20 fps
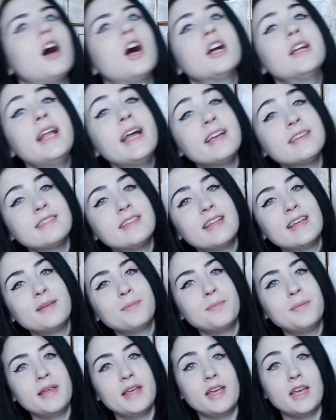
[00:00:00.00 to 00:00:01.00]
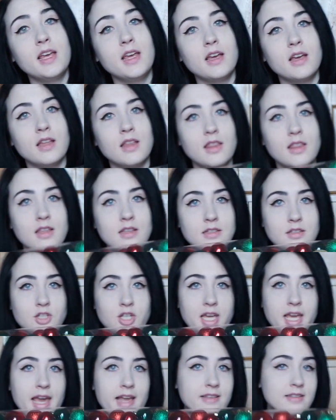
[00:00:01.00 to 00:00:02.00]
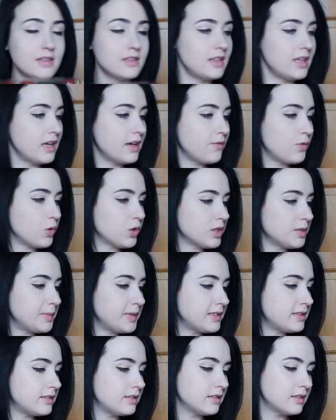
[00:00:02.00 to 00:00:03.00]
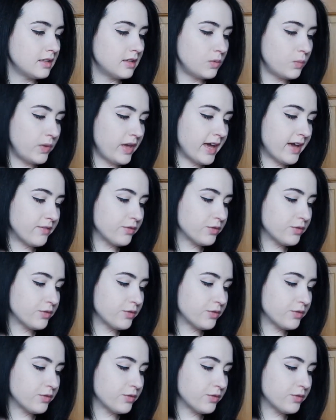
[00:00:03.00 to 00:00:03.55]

Our next thing being this gigantic thing of ornaments. We